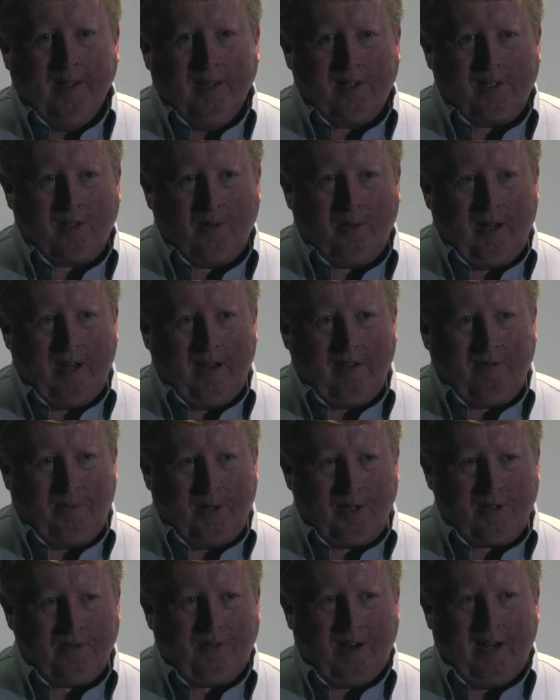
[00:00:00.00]
So we have
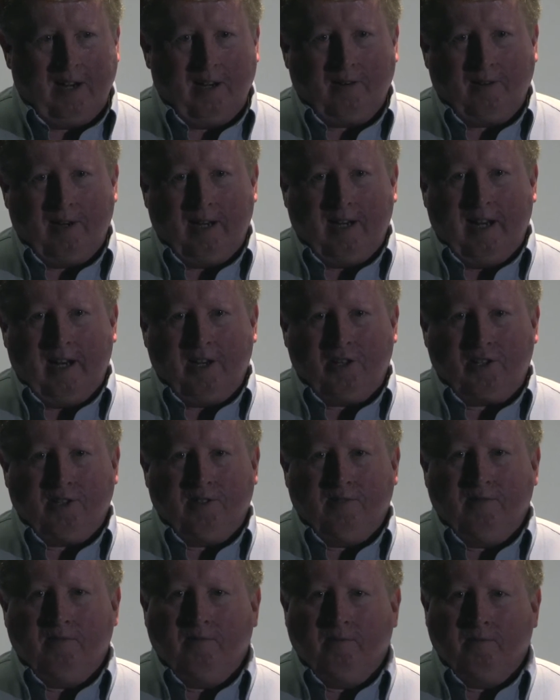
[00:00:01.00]
much finer
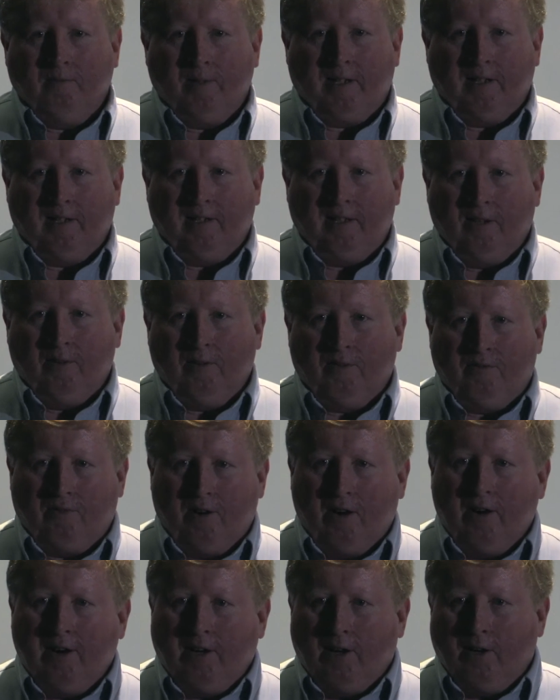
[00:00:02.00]
gradation. We can deal with
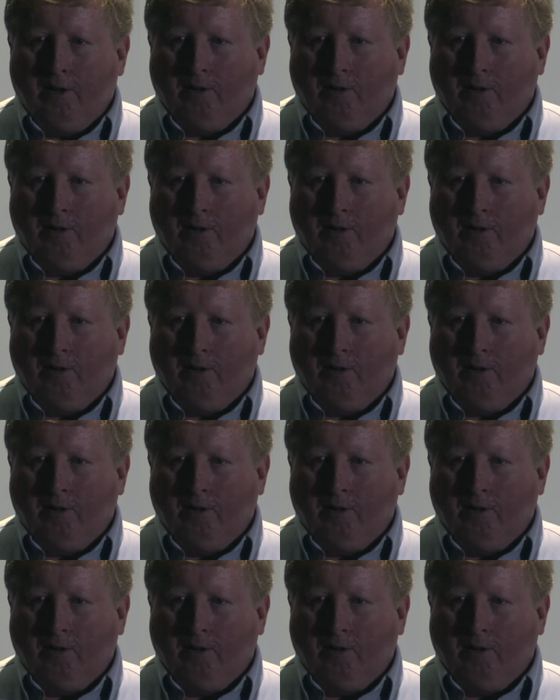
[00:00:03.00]
very